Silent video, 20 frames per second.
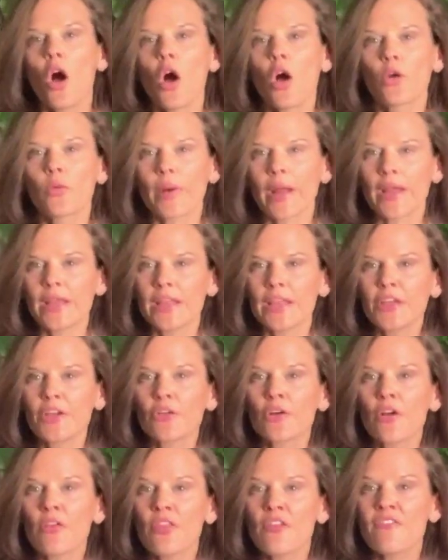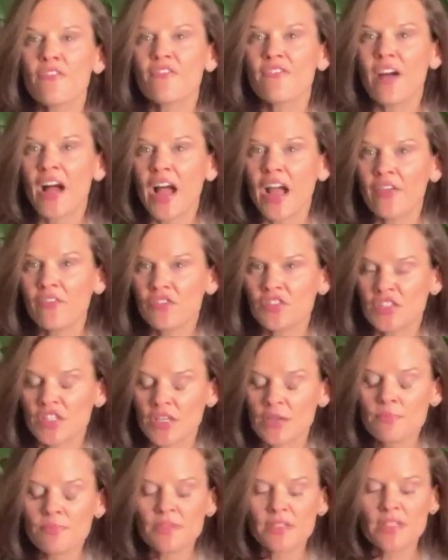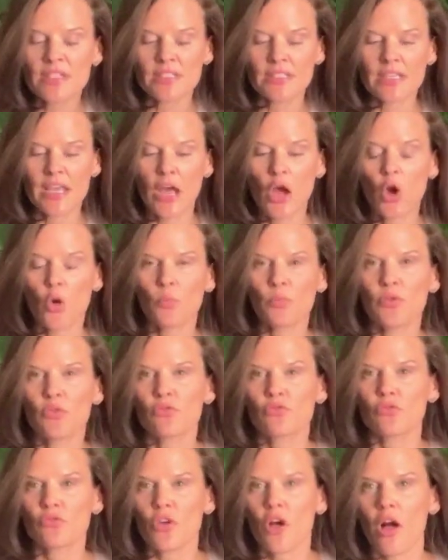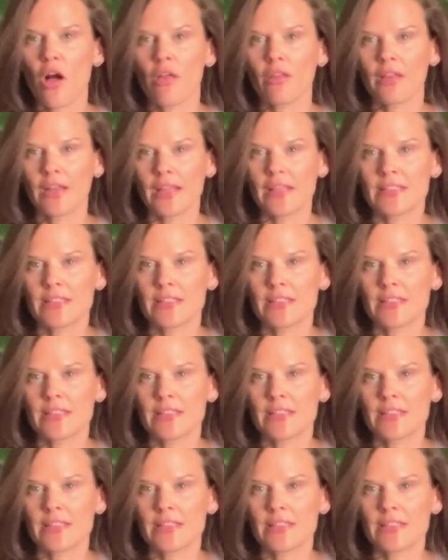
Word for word: All right, here are the five tips to help you through the holiday